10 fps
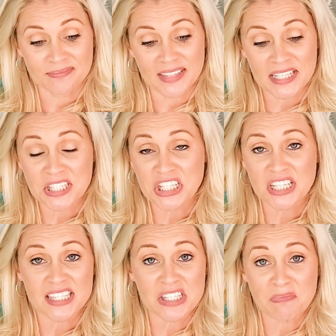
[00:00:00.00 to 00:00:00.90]
This
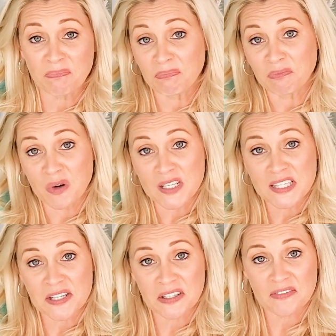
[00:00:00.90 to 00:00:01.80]
just
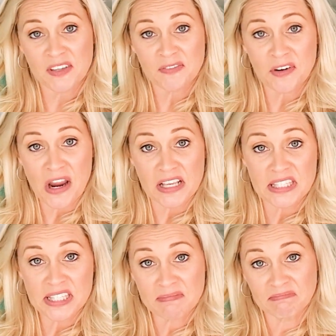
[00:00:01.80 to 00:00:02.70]
wasn't a good fit for
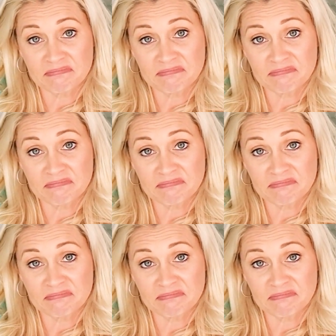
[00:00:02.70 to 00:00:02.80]
us.